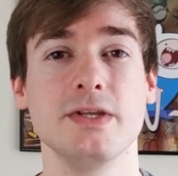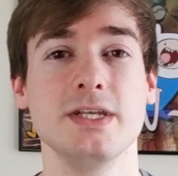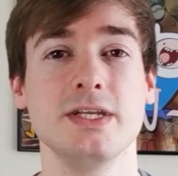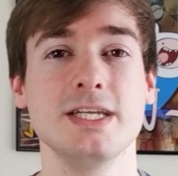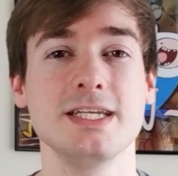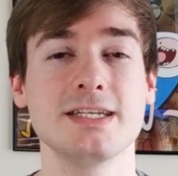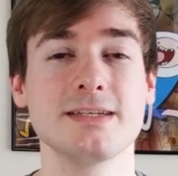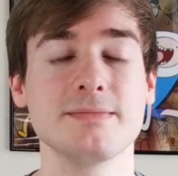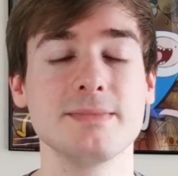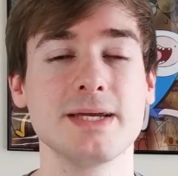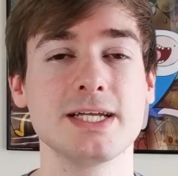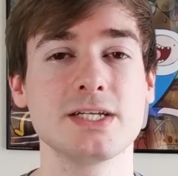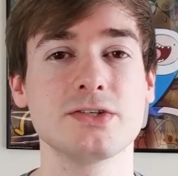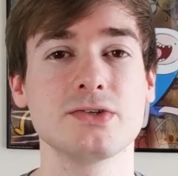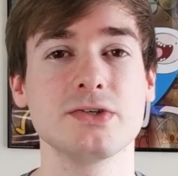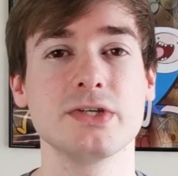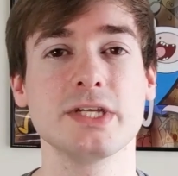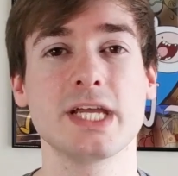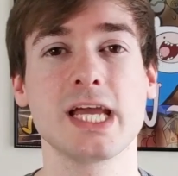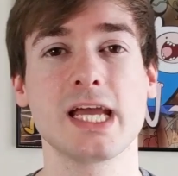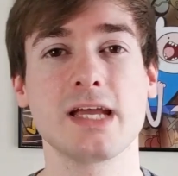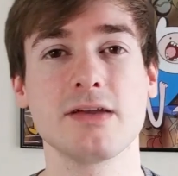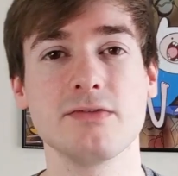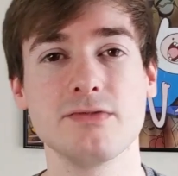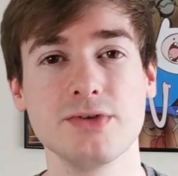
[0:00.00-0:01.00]
You need to make sure
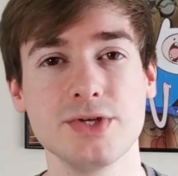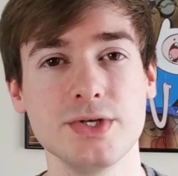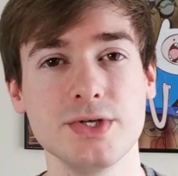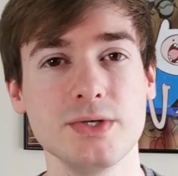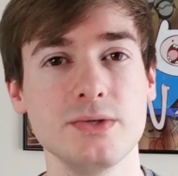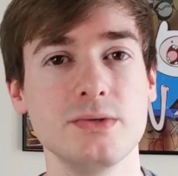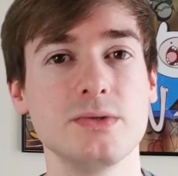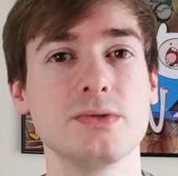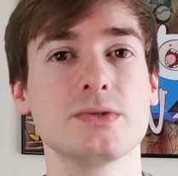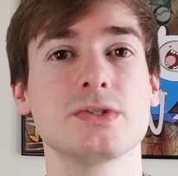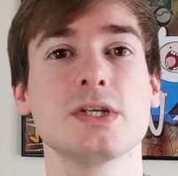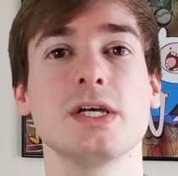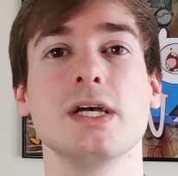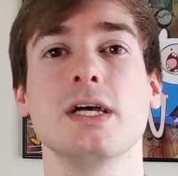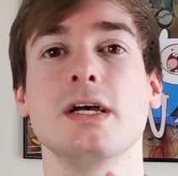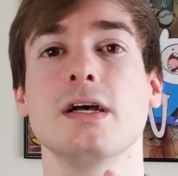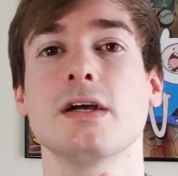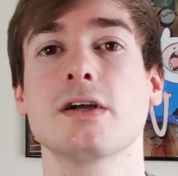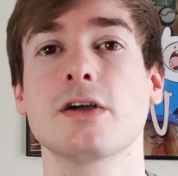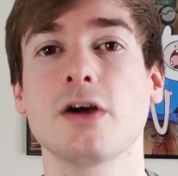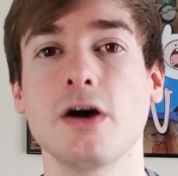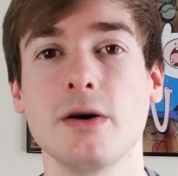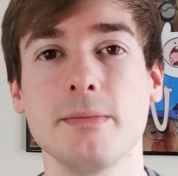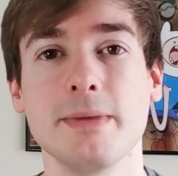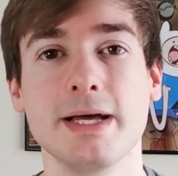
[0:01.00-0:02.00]
you're getting views,
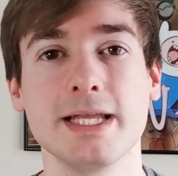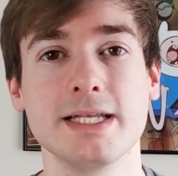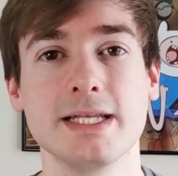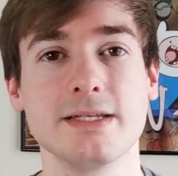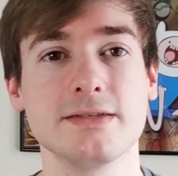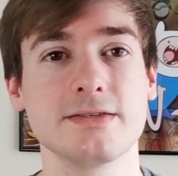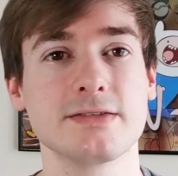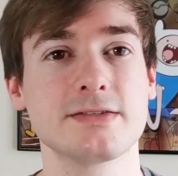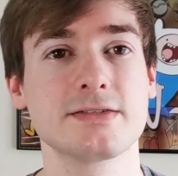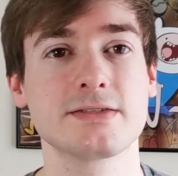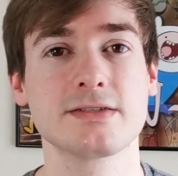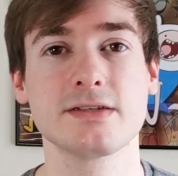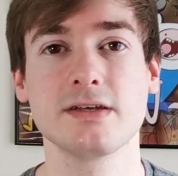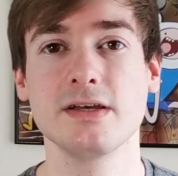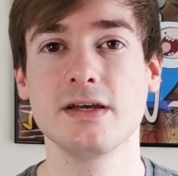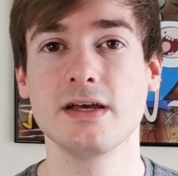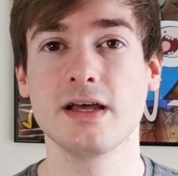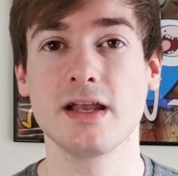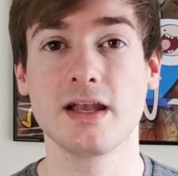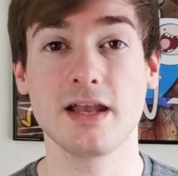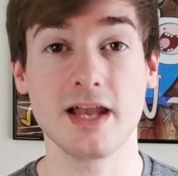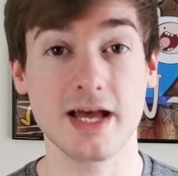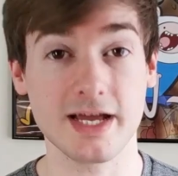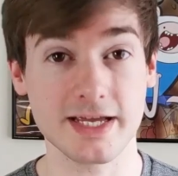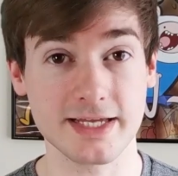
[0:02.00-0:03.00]
comments,
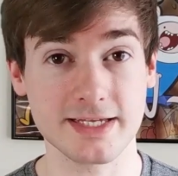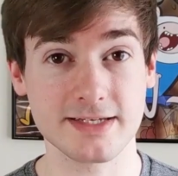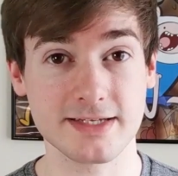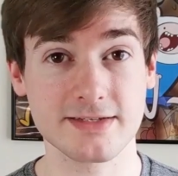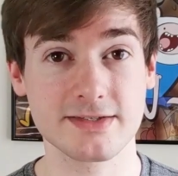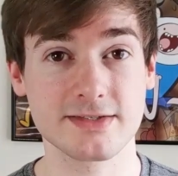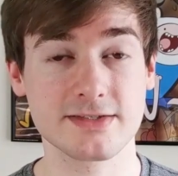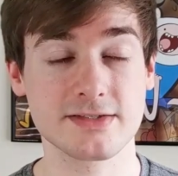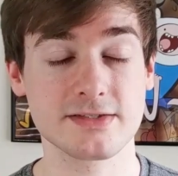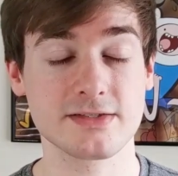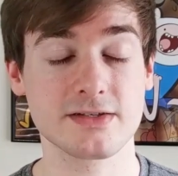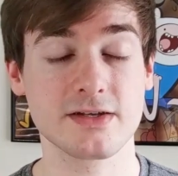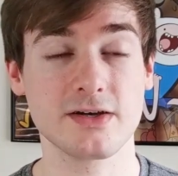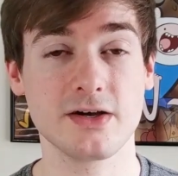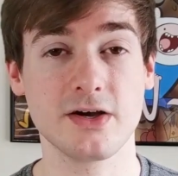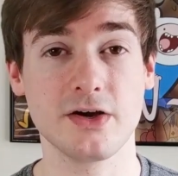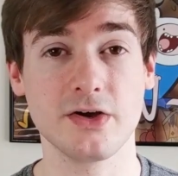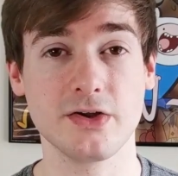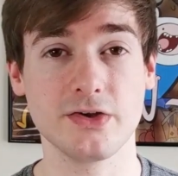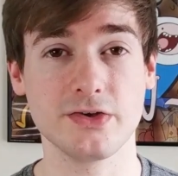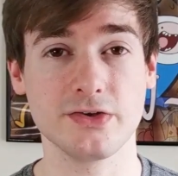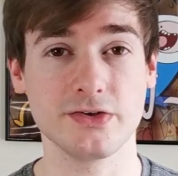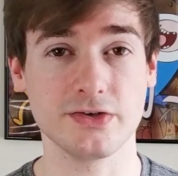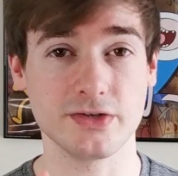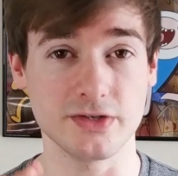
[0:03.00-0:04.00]
likes
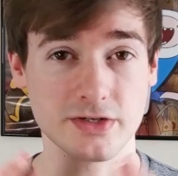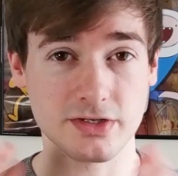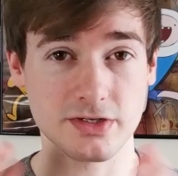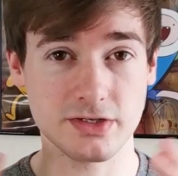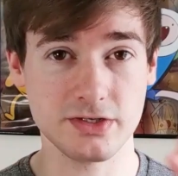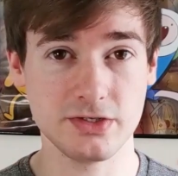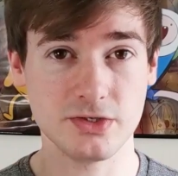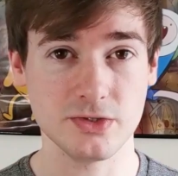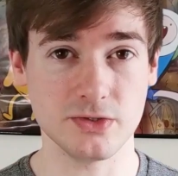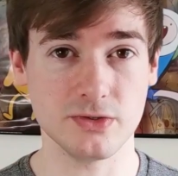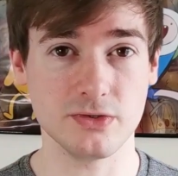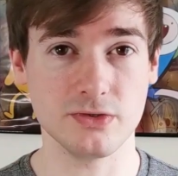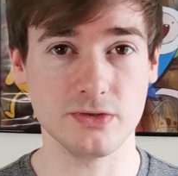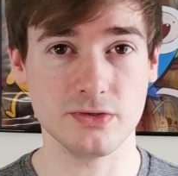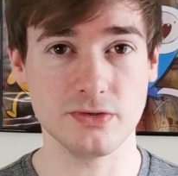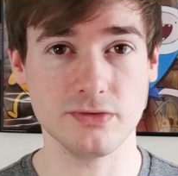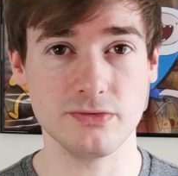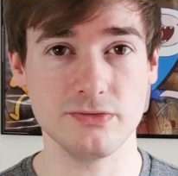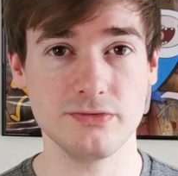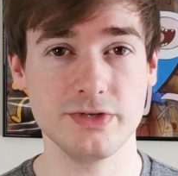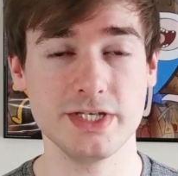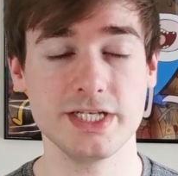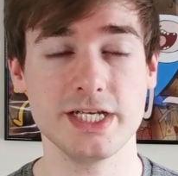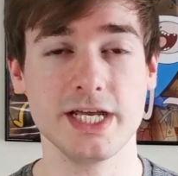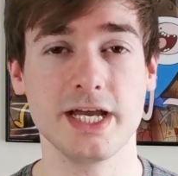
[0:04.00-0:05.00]
on
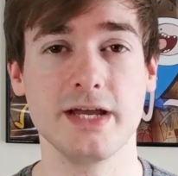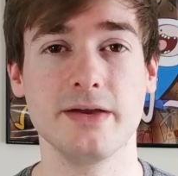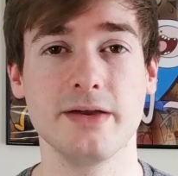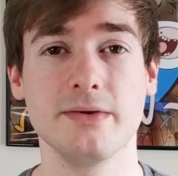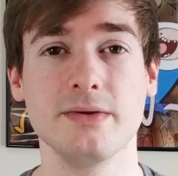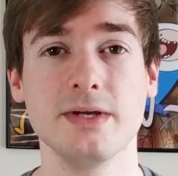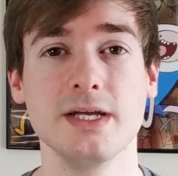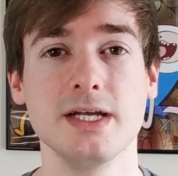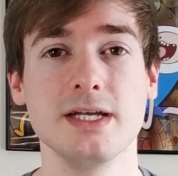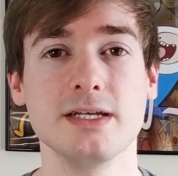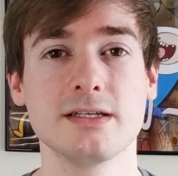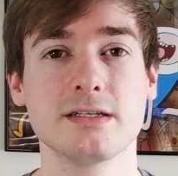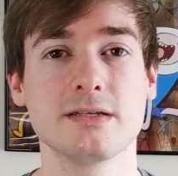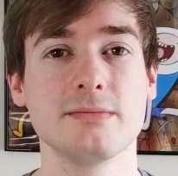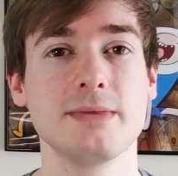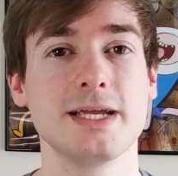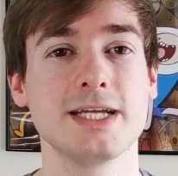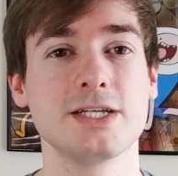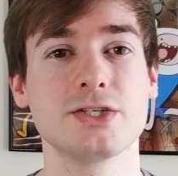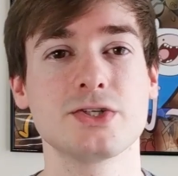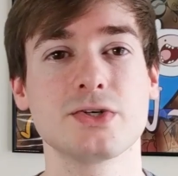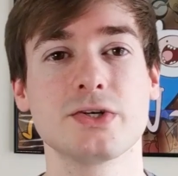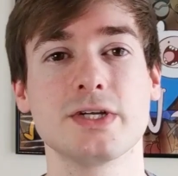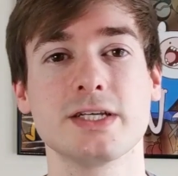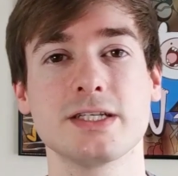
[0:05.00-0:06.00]
your video to
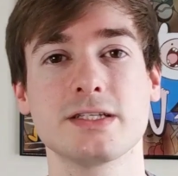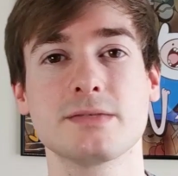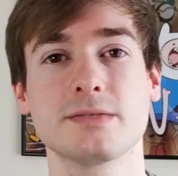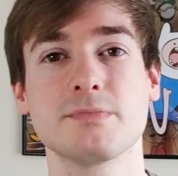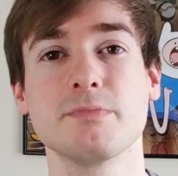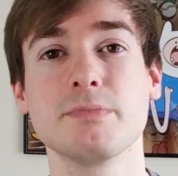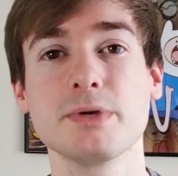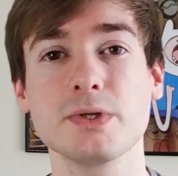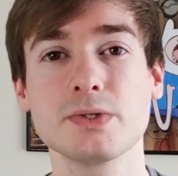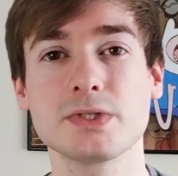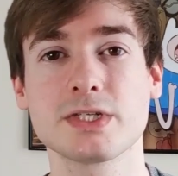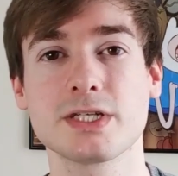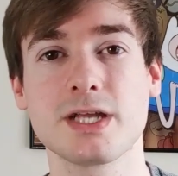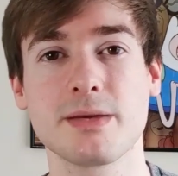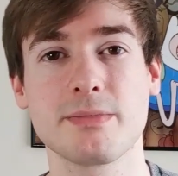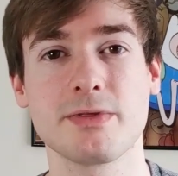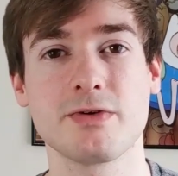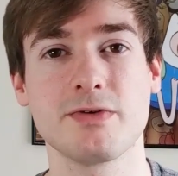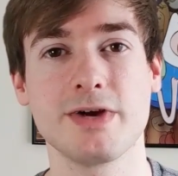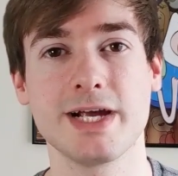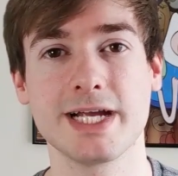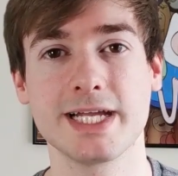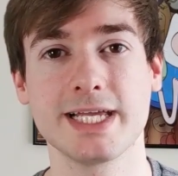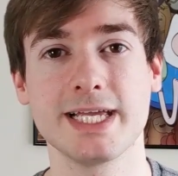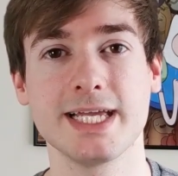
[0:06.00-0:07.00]
make sure it's boosted up
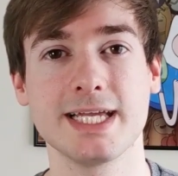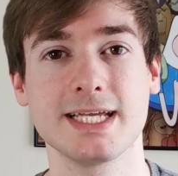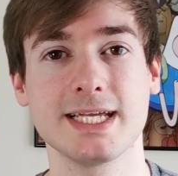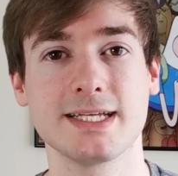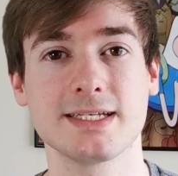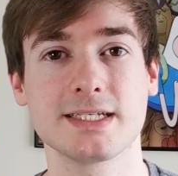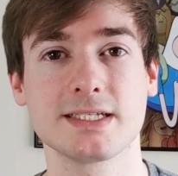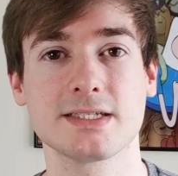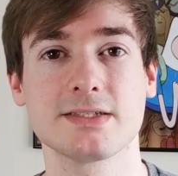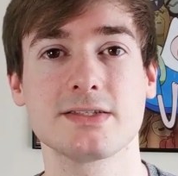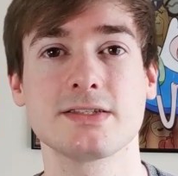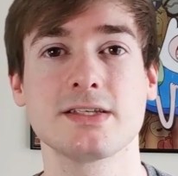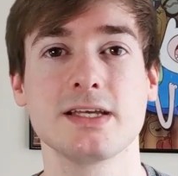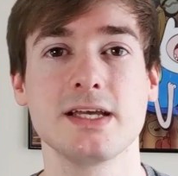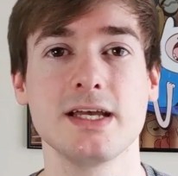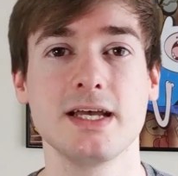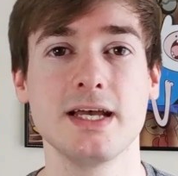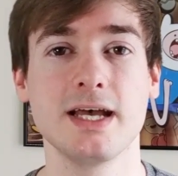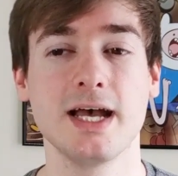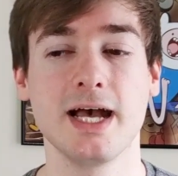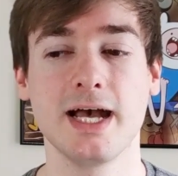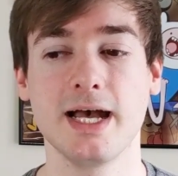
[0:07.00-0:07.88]
the rankings.